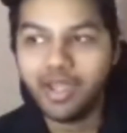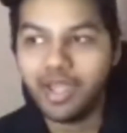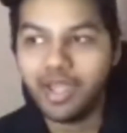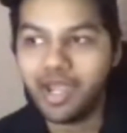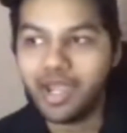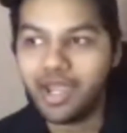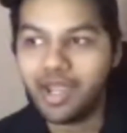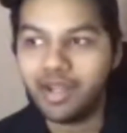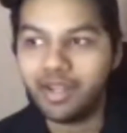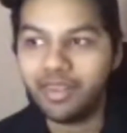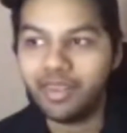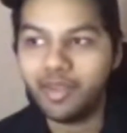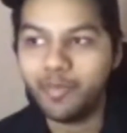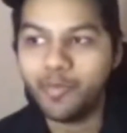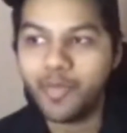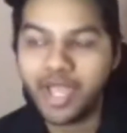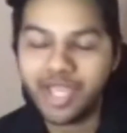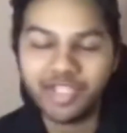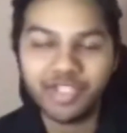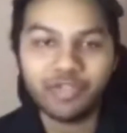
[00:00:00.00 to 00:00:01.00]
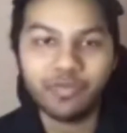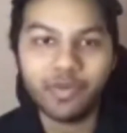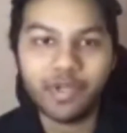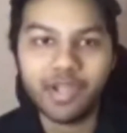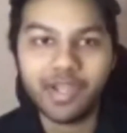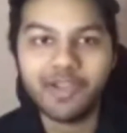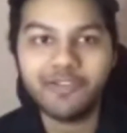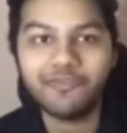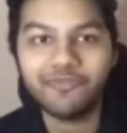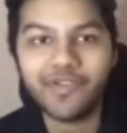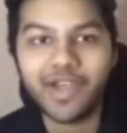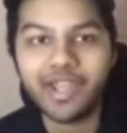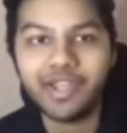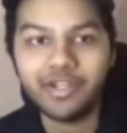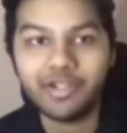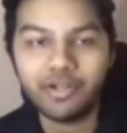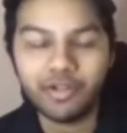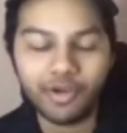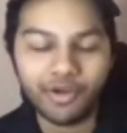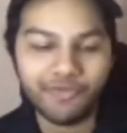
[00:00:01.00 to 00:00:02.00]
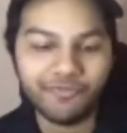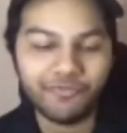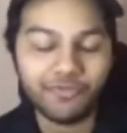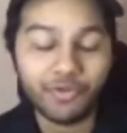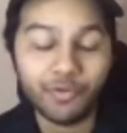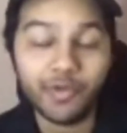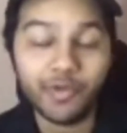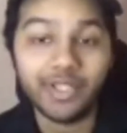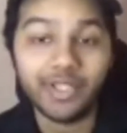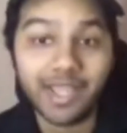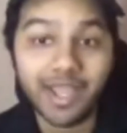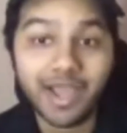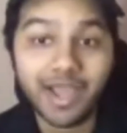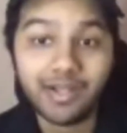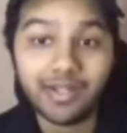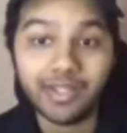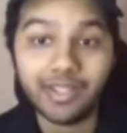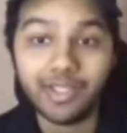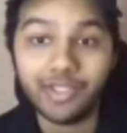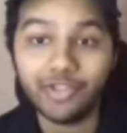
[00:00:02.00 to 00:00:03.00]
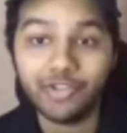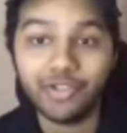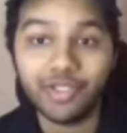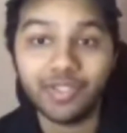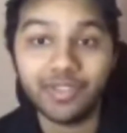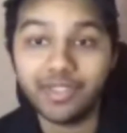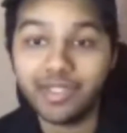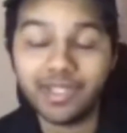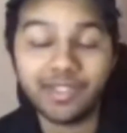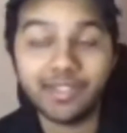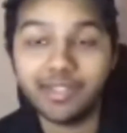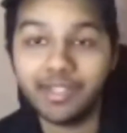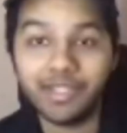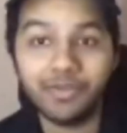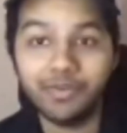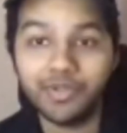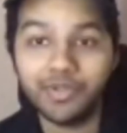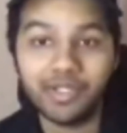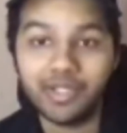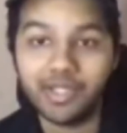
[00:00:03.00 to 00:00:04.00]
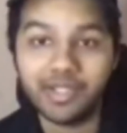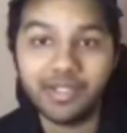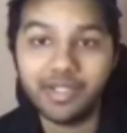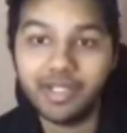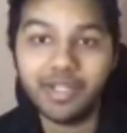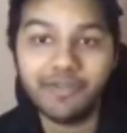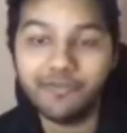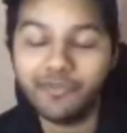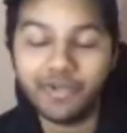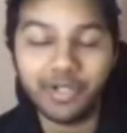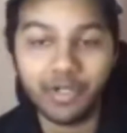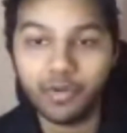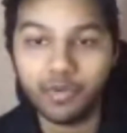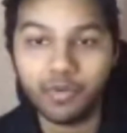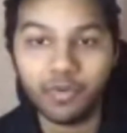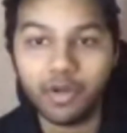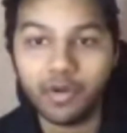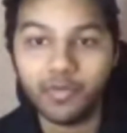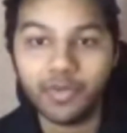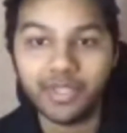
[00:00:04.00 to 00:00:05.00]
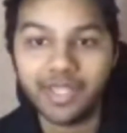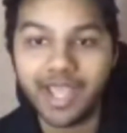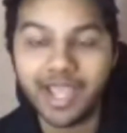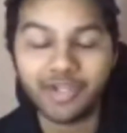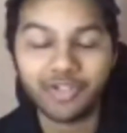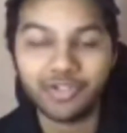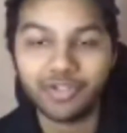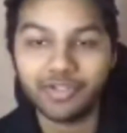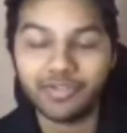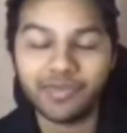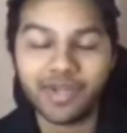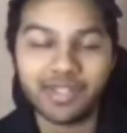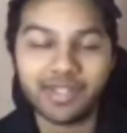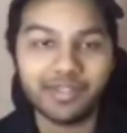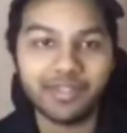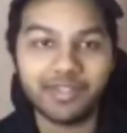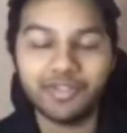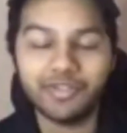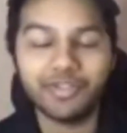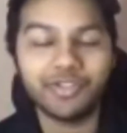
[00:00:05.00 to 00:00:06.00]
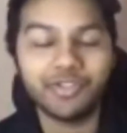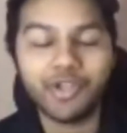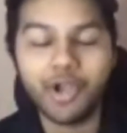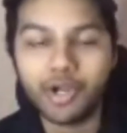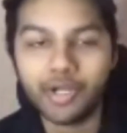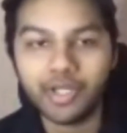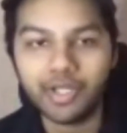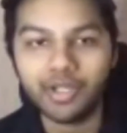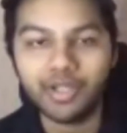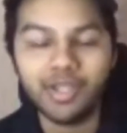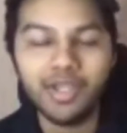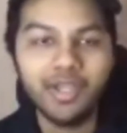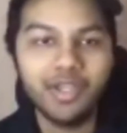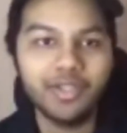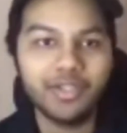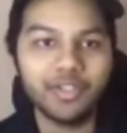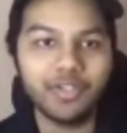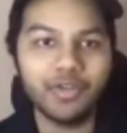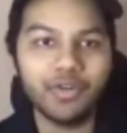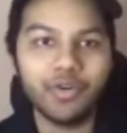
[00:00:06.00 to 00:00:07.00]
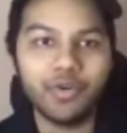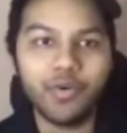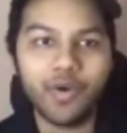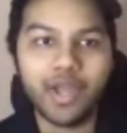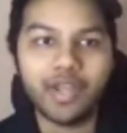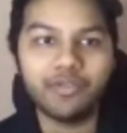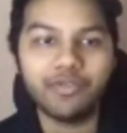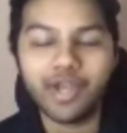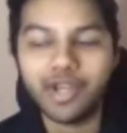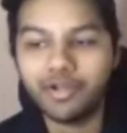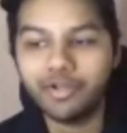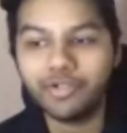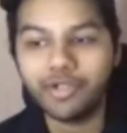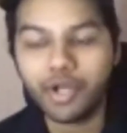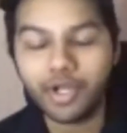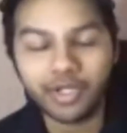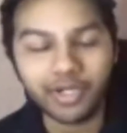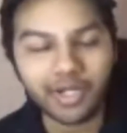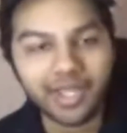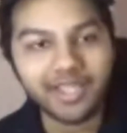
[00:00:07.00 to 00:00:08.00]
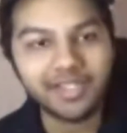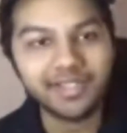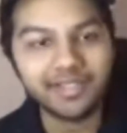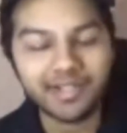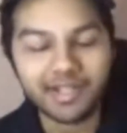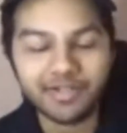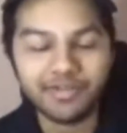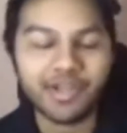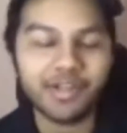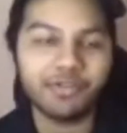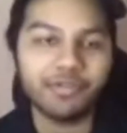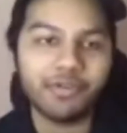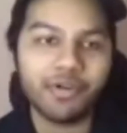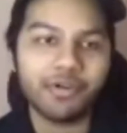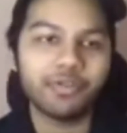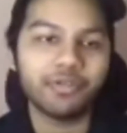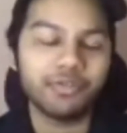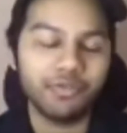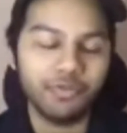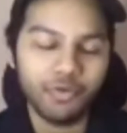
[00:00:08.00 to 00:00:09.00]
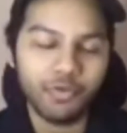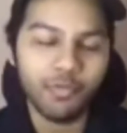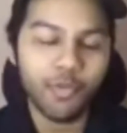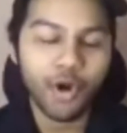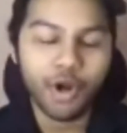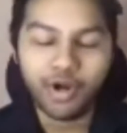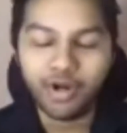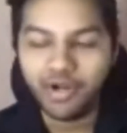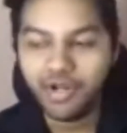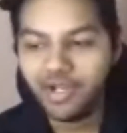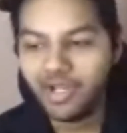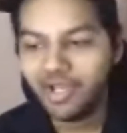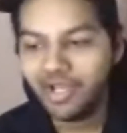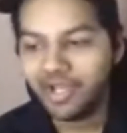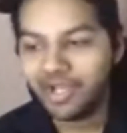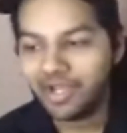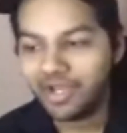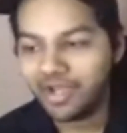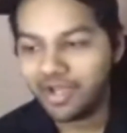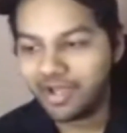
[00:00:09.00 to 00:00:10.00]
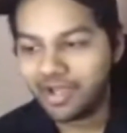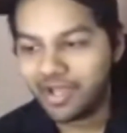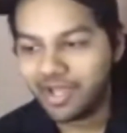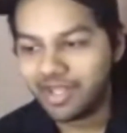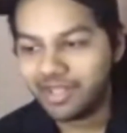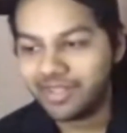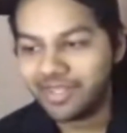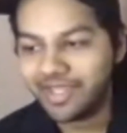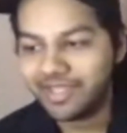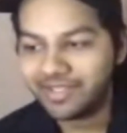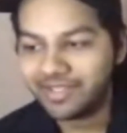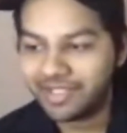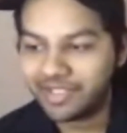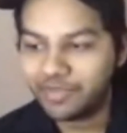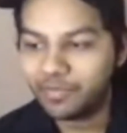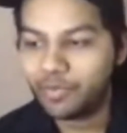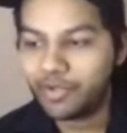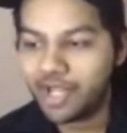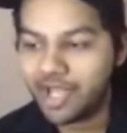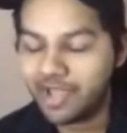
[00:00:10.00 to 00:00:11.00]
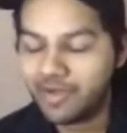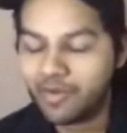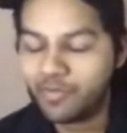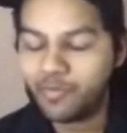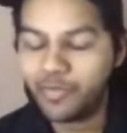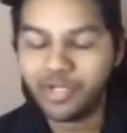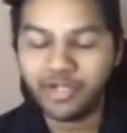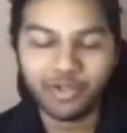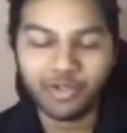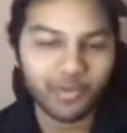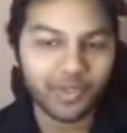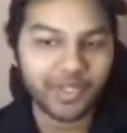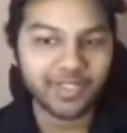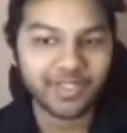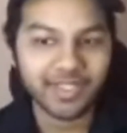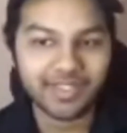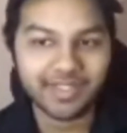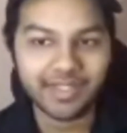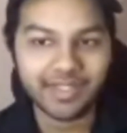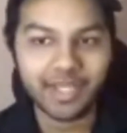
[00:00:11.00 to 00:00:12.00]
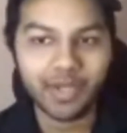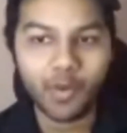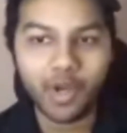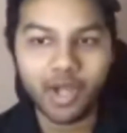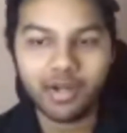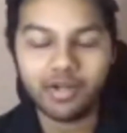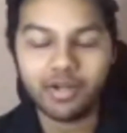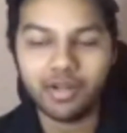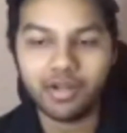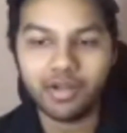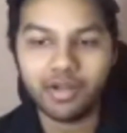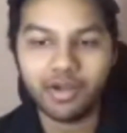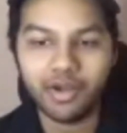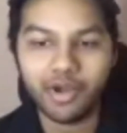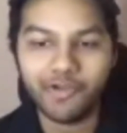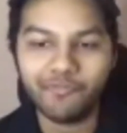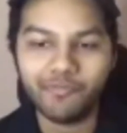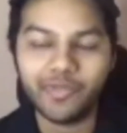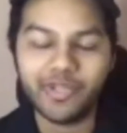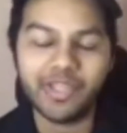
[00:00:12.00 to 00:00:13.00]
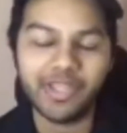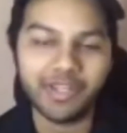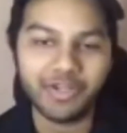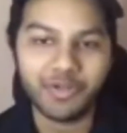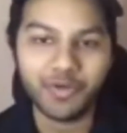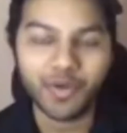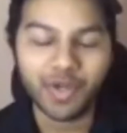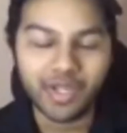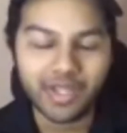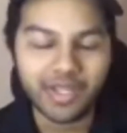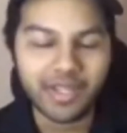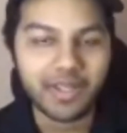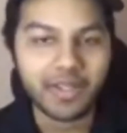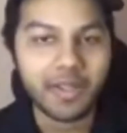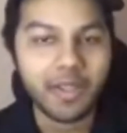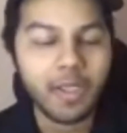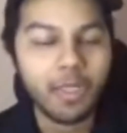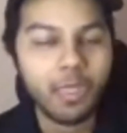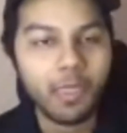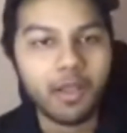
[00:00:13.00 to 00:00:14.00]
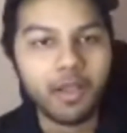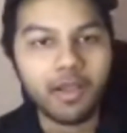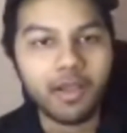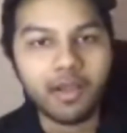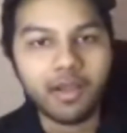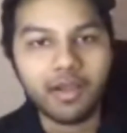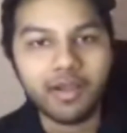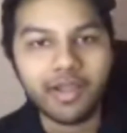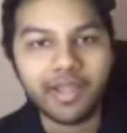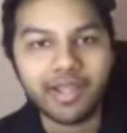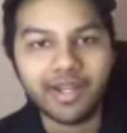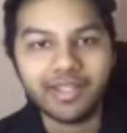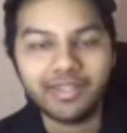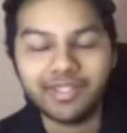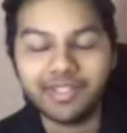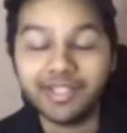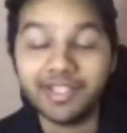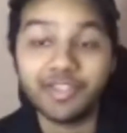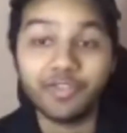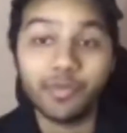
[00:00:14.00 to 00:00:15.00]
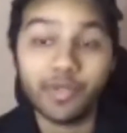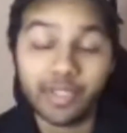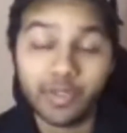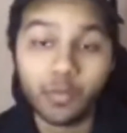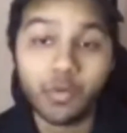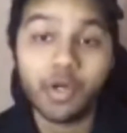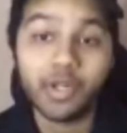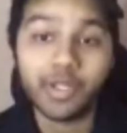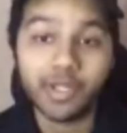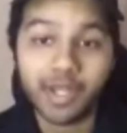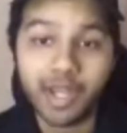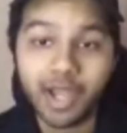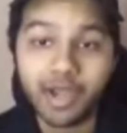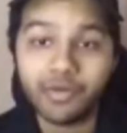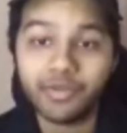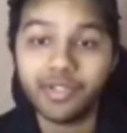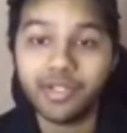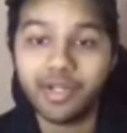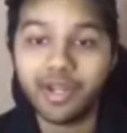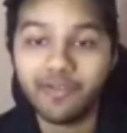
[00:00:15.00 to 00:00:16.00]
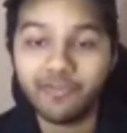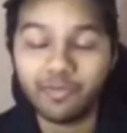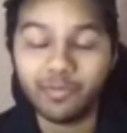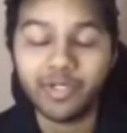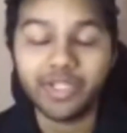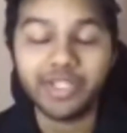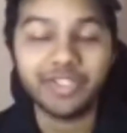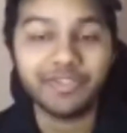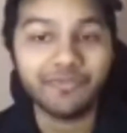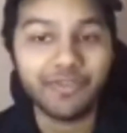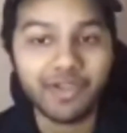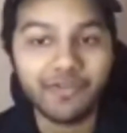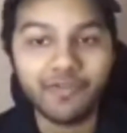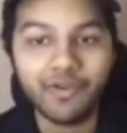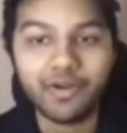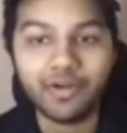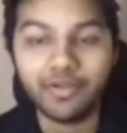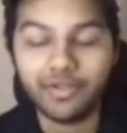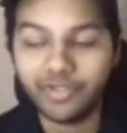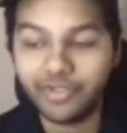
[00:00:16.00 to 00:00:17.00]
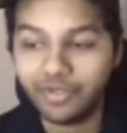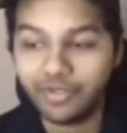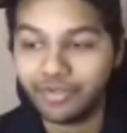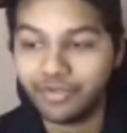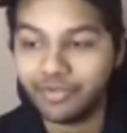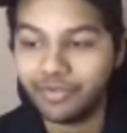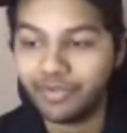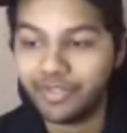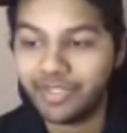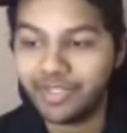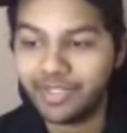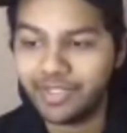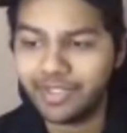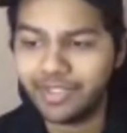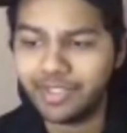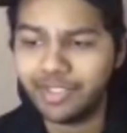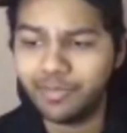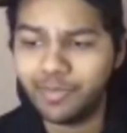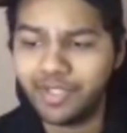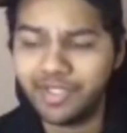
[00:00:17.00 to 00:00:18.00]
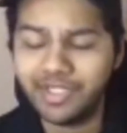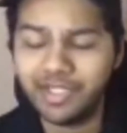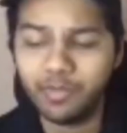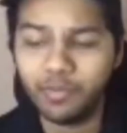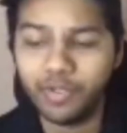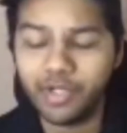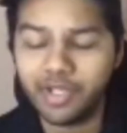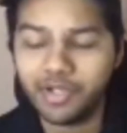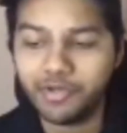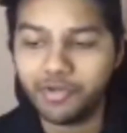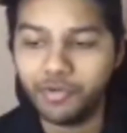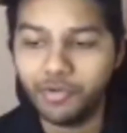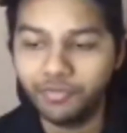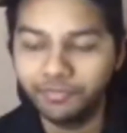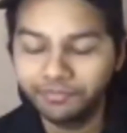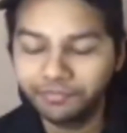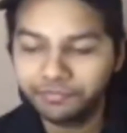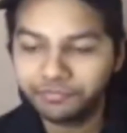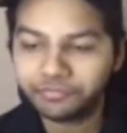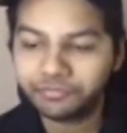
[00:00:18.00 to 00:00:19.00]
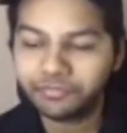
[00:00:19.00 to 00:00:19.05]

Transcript: And the best way I find of doing that is just executing and delivering with actions rather than just talking. So I try to talk less and I try to do more. And that's what I have been doing since day one of being in UAE. And I think that's really working out in everybody's favor. So this is basically what I do.